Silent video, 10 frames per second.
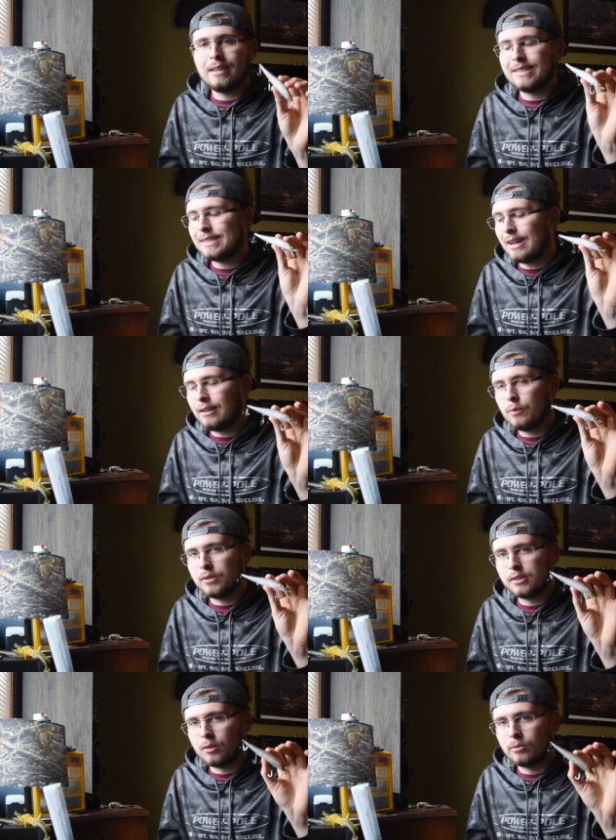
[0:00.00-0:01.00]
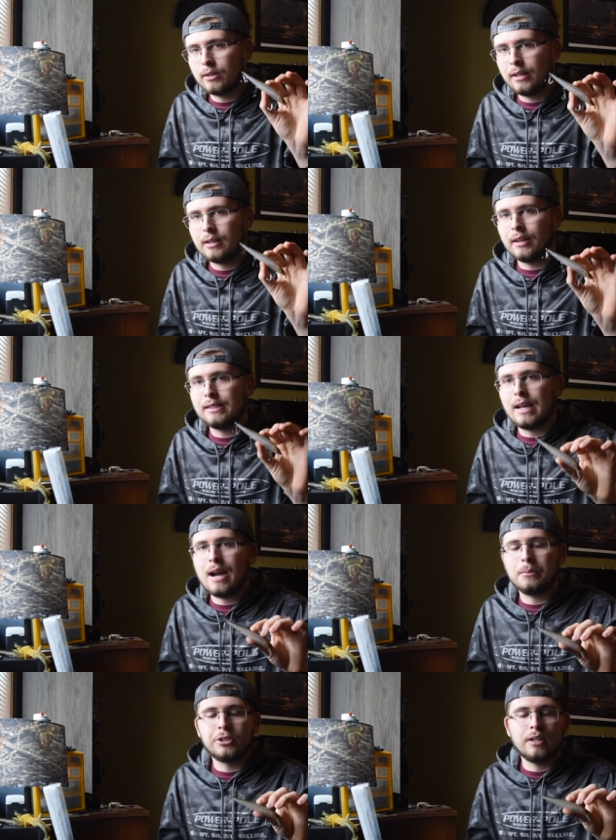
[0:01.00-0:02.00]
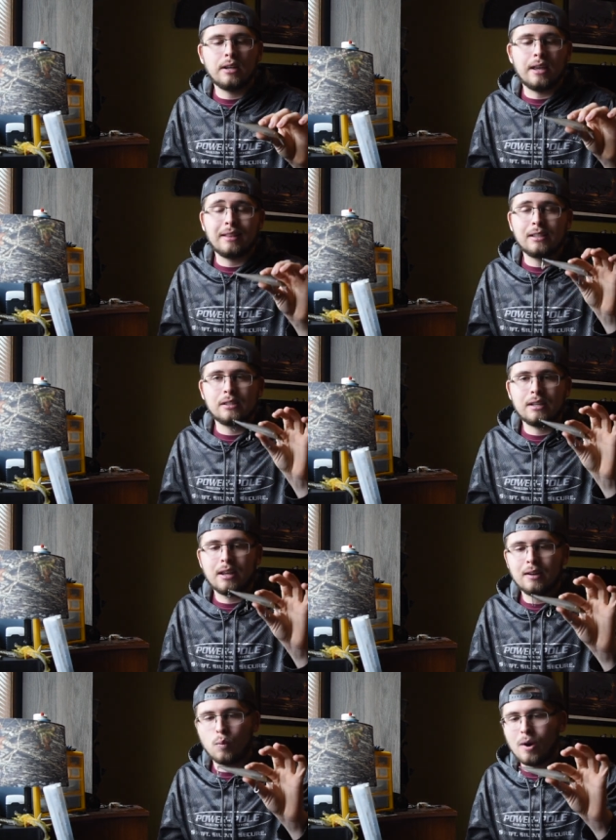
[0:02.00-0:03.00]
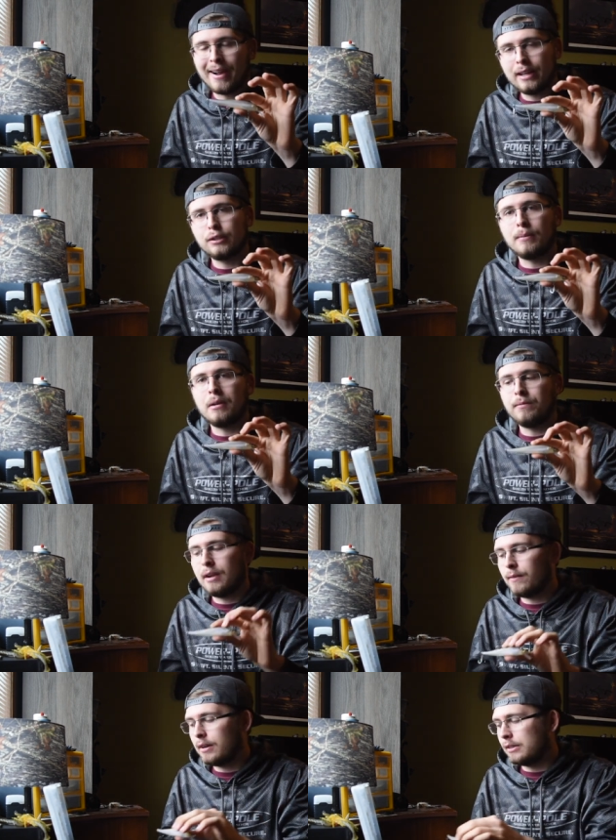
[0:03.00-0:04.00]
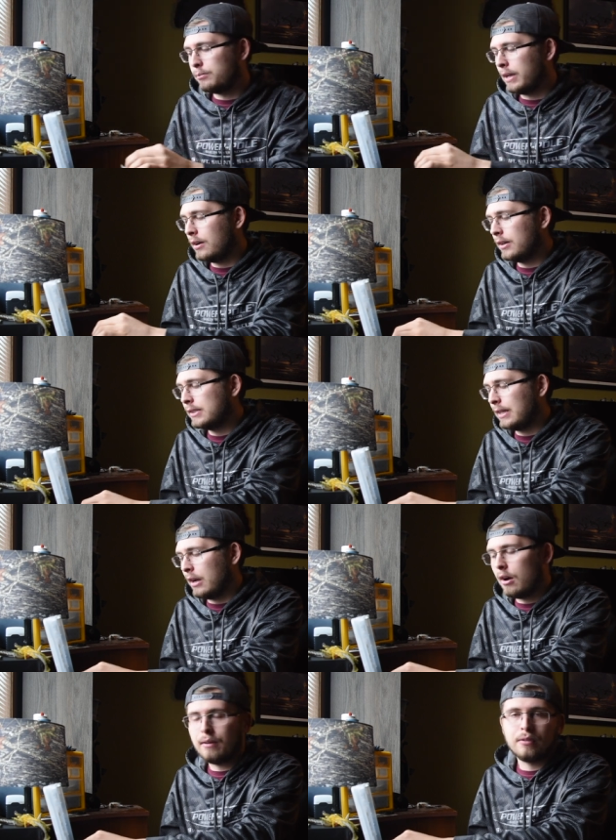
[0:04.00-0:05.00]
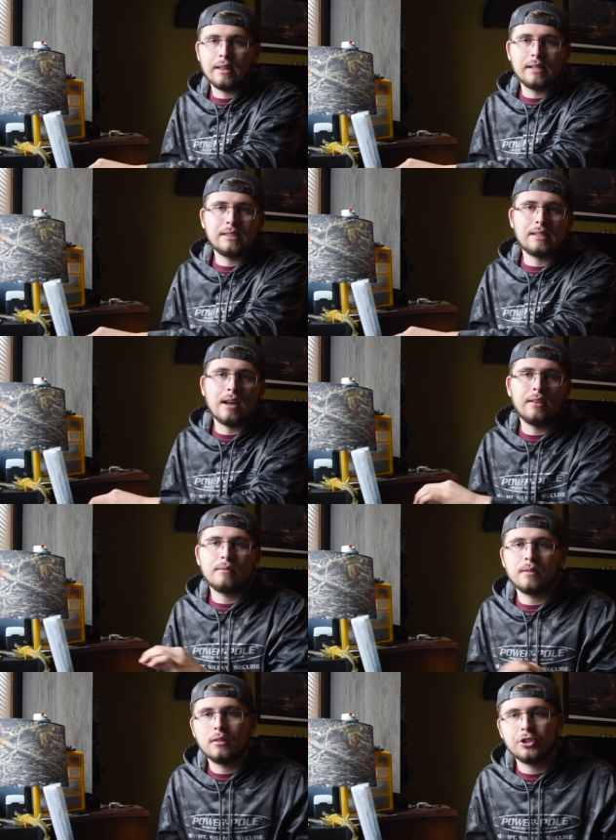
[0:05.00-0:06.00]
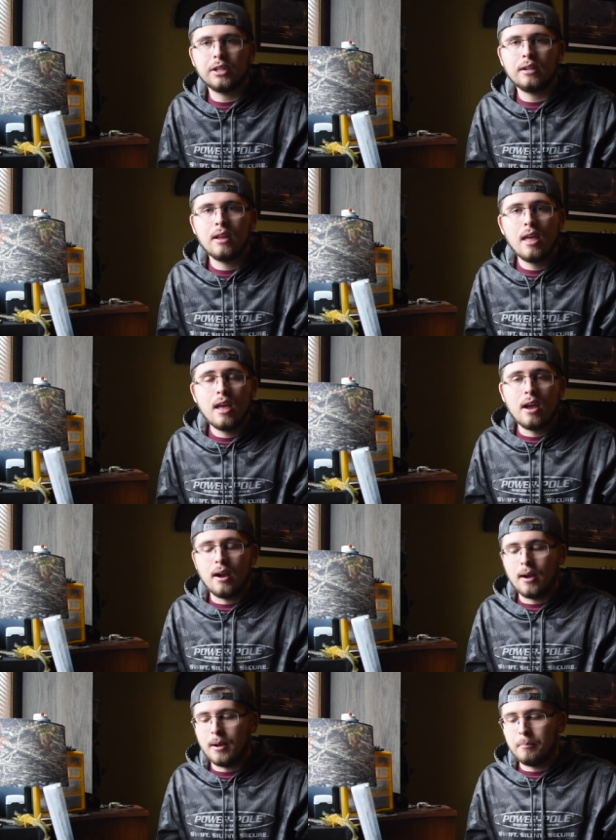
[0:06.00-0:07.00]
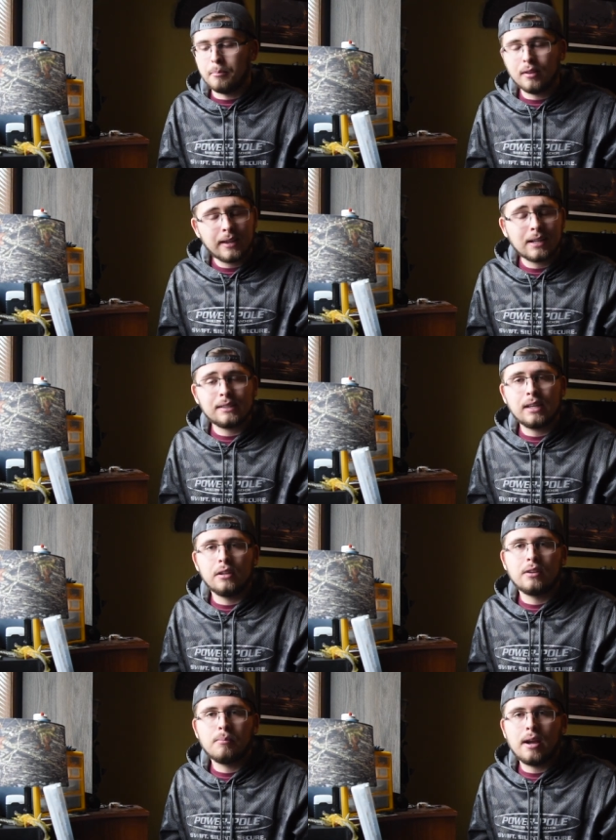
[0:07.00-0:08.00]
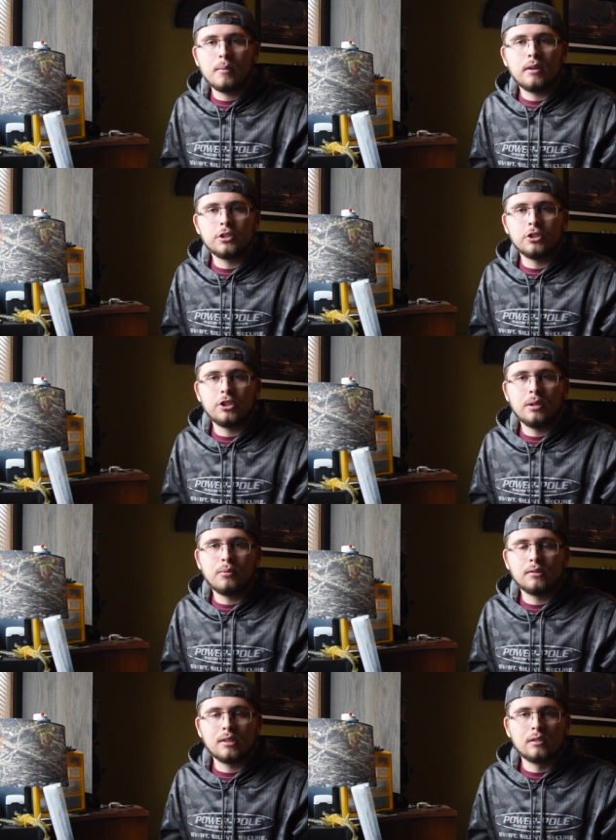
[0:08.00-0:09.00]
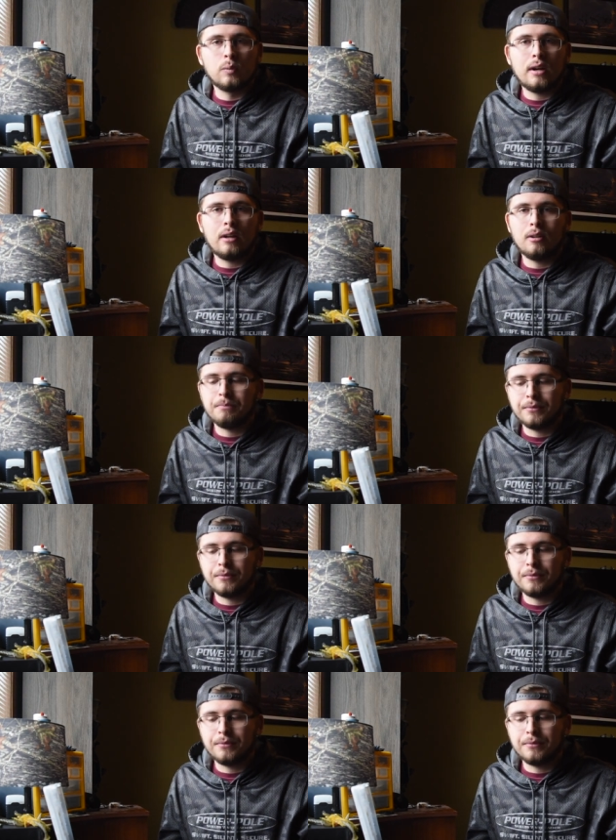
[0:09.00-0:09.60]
These silent ones are a really nice option, and that's kind of why it's my favorite, is because they offer that silent version. Um, but like I said, you can buy a bunch of cheap ones as well.